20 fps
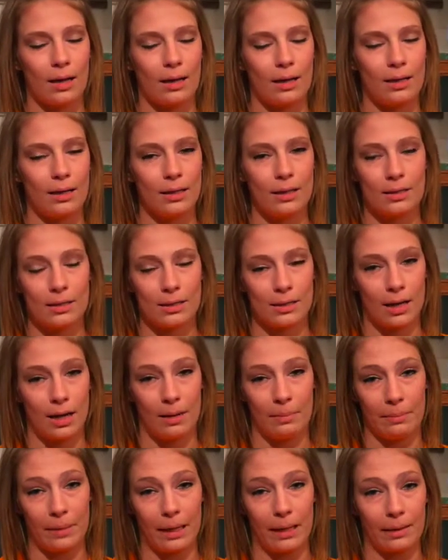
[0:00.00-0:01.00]
It didn't
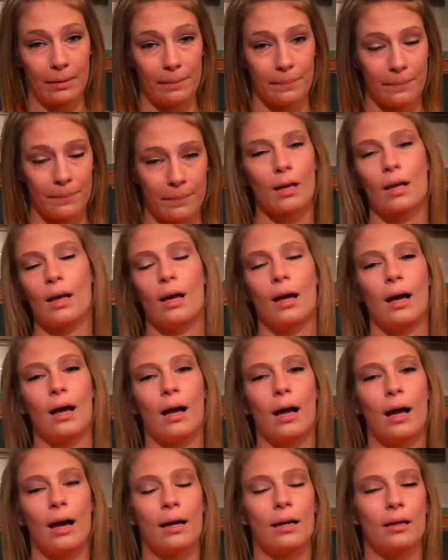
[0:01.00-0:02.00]
stop me.
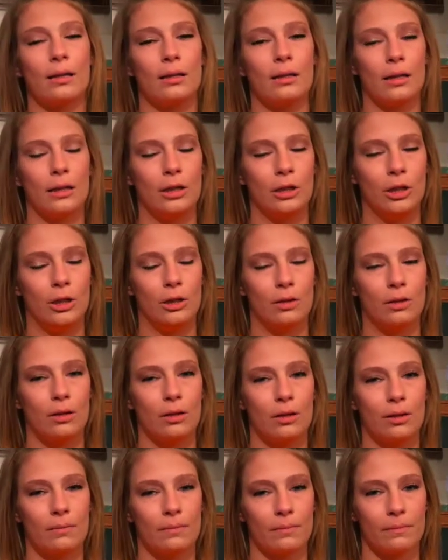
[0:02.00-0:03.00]
I continued
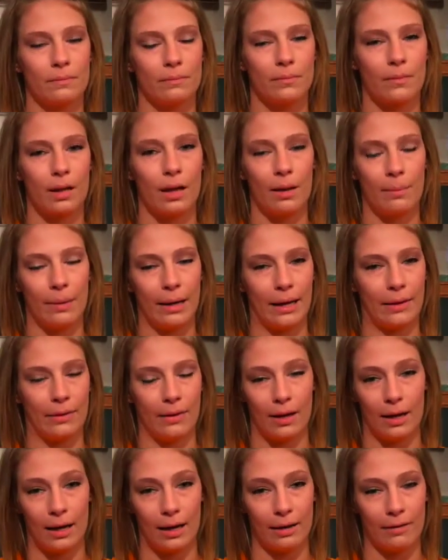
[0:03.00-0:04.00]
a bad
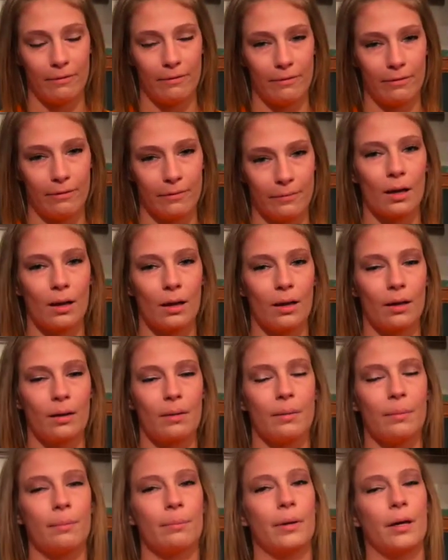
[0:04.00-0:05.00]
life.
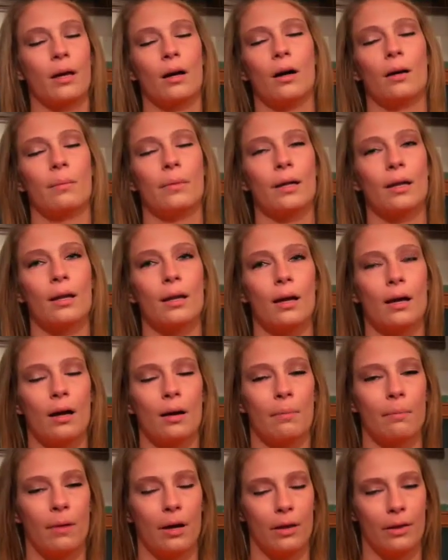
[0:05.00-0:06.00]
Becoming
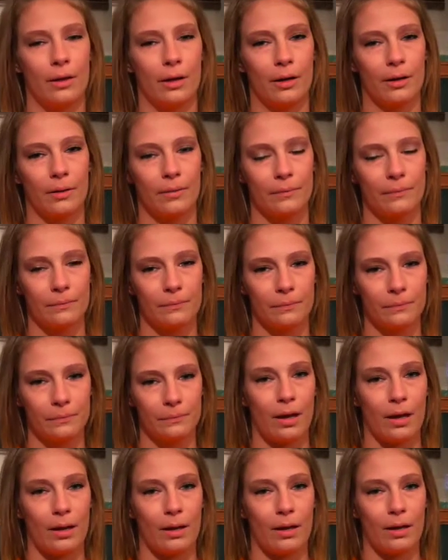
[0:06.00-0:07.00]
a mother,
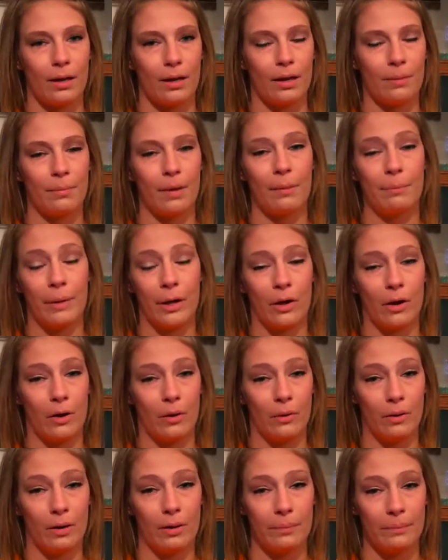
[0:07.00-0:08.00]
it made me
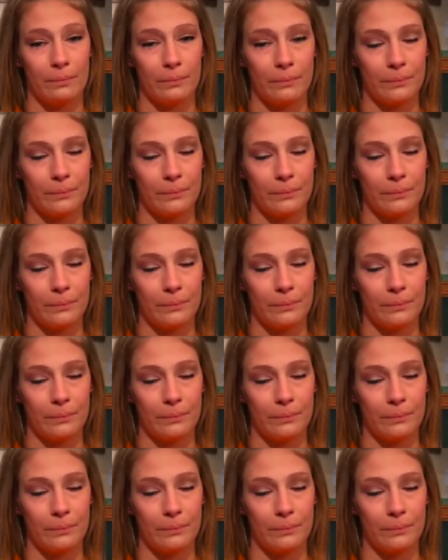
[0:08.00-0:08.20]
grow up.